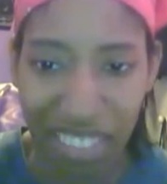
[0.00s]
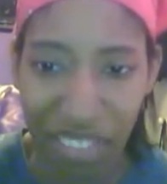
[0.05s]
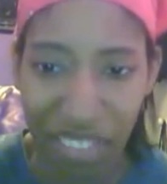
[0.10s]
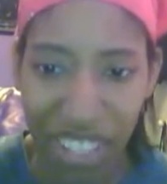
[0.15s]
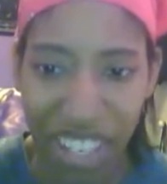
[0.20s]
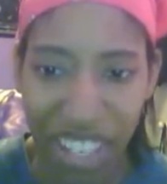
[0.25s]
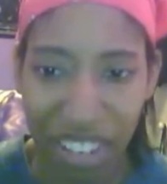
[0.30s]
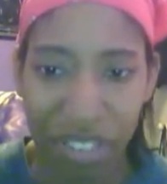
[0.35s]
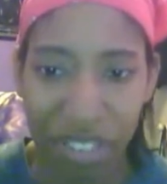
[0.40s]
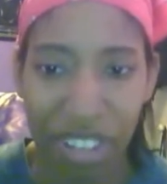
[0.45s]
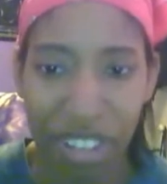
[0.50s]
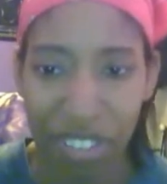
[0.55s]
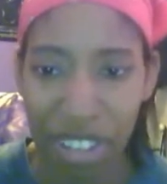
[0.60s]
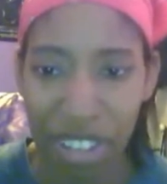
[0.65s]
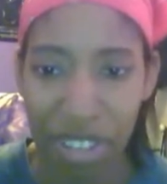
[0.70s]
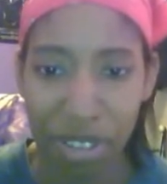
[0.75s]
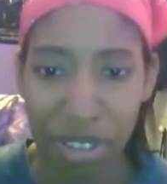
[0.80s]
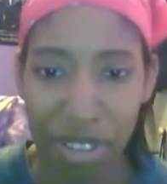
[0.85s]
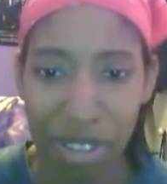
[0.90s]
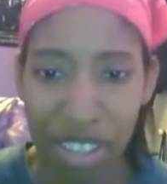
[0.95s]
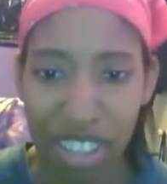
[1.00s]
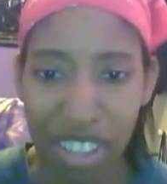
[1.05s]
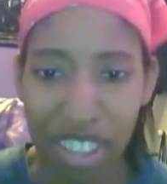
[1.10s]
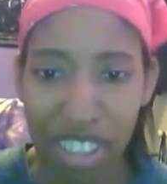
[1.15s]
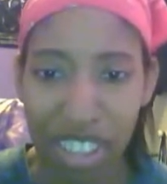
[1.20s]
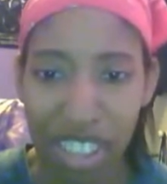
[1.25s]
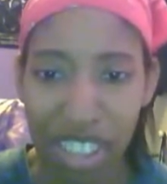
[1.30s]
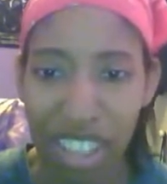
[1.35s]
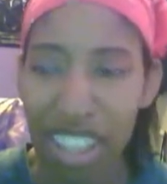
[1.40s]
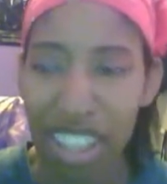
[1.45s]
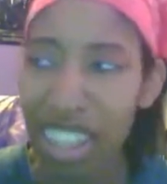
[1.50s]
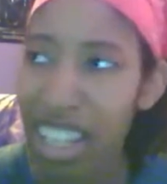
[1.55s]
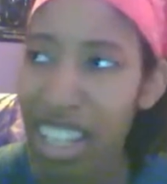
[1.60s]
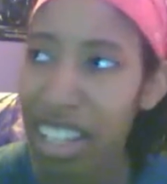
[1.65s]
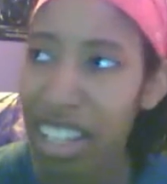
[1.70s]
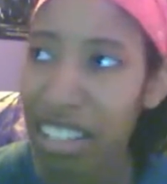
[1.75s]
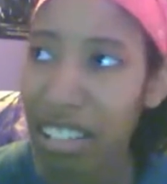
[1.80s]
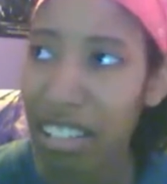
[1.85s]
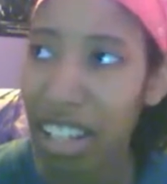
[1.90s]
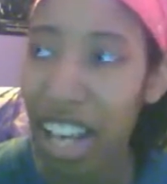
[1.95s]
But I don't even use, I
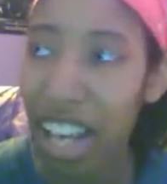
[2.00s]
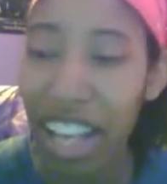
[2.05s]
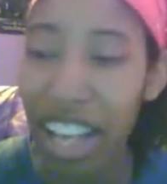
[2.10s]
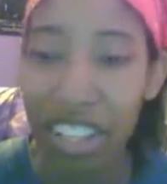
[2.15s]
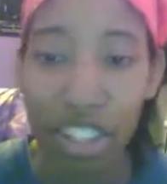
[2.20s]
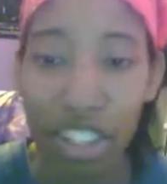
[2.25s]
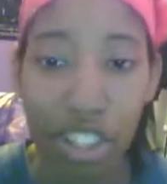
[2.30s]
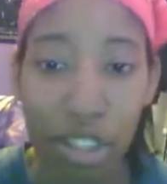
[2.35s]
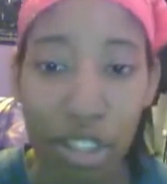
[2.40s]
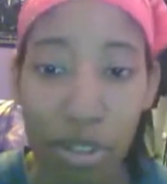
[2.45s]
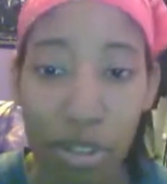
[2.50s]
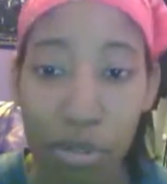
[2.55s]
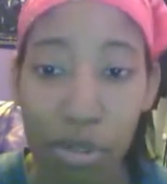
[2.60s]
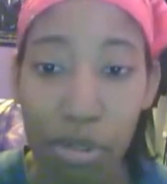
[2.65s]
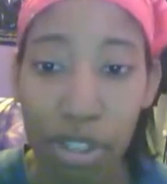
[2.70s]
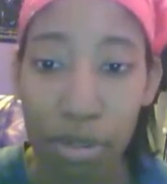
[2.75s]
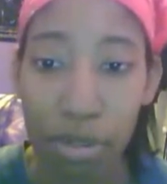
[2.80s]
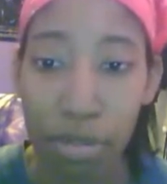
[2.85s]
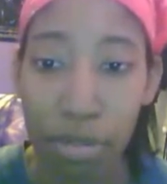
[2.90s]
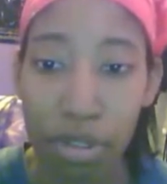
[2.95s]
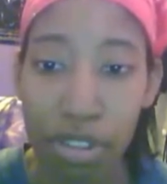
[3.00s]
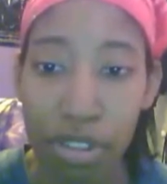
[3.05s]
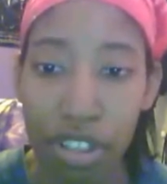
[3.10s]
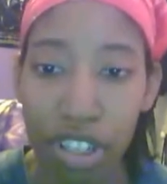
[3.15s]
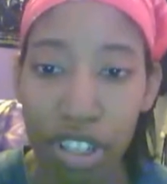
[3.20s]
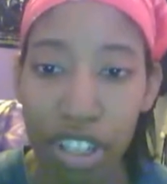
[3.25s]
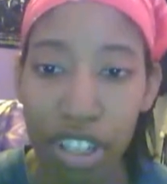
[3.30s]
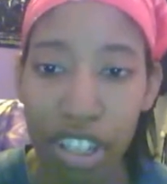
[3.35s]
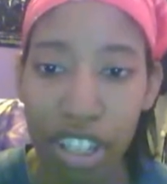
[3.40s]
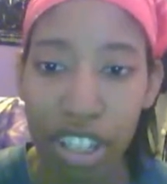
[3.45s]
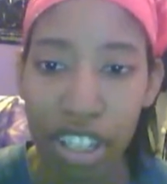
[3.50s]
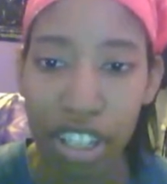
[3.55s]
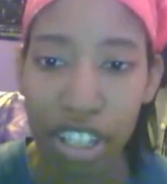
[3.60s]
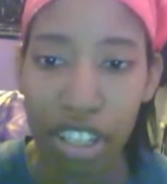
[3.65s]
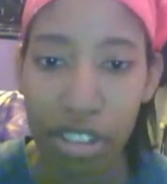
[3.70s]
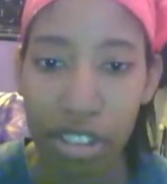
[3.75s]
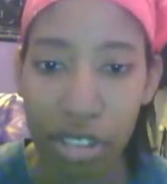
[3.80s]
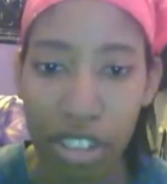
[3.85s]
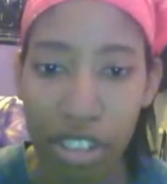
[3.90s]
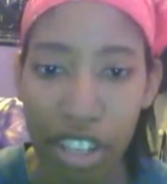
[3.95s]
think I actually used their music. I think
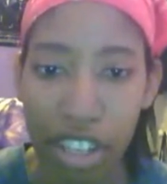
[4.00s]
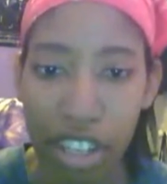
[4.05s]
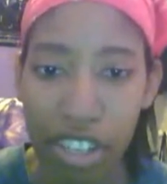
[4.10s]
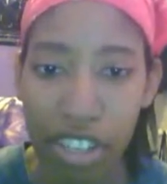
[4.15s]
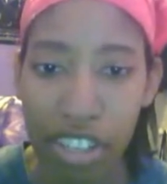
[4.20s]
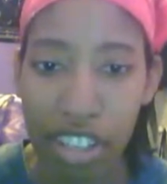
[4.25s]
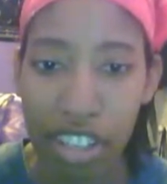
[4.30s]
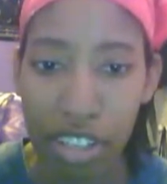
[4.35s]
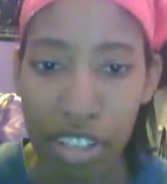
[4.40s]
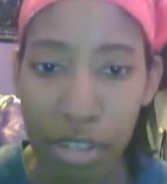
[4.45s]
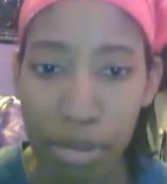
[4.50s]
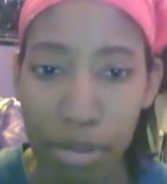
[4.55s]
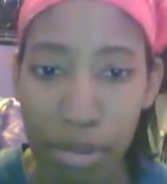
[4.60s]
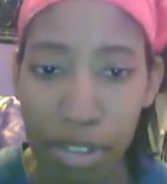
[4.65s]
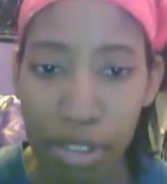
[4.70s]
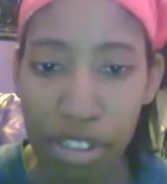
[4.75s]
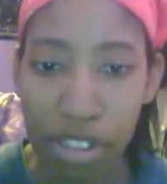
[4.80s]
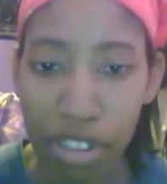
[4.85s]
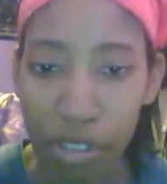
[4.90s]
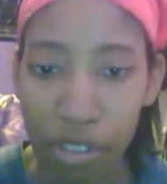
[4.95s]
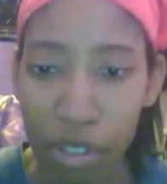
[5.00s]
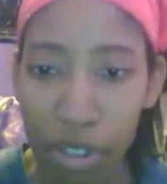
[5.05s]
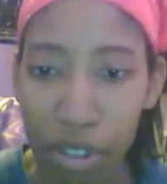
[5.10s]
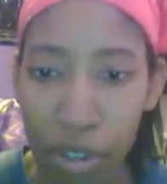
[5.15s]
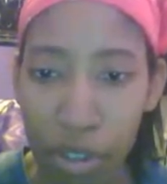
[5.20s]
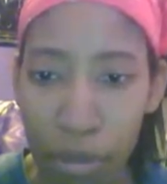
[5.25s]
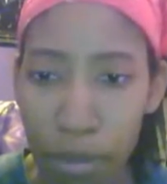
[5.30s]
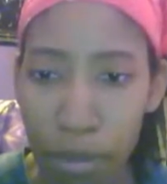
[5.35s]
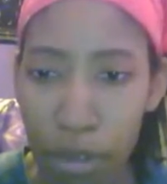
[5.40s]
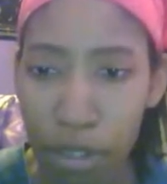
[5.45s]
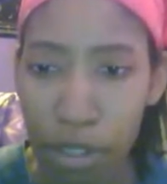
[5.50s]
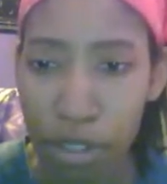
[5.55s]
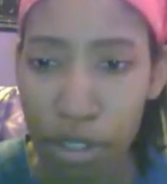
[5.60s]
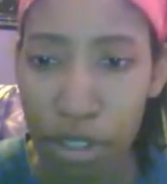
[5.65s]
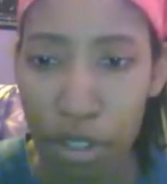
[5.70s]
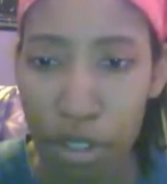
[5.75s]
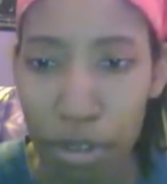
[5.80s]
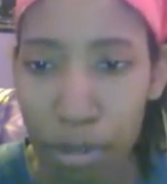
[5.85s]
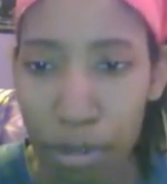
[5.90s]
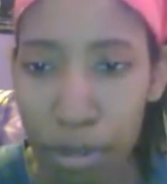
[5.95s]
I used Alice Nine's music for the opener
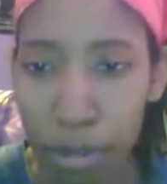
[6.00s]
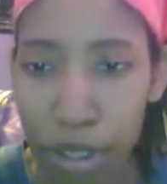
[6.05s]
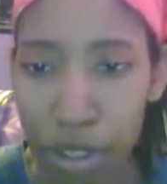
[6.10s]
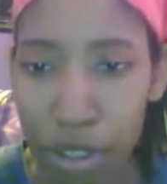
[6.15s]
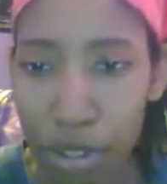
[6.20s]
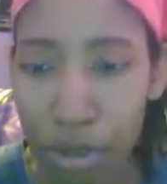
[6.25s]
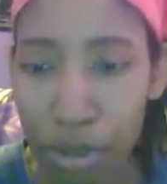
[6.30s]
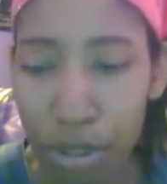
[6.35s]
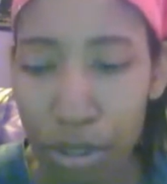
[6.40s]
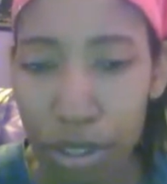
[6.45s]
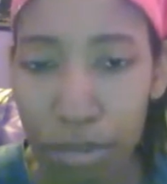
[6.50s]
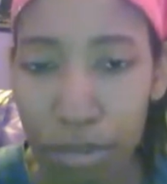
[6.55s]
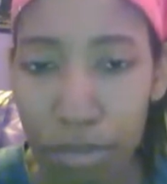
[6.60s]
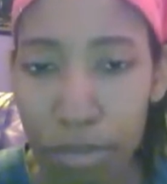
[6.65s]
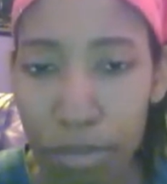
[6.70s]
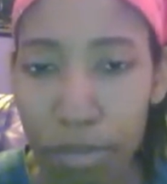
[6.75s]
too, I'm not sure.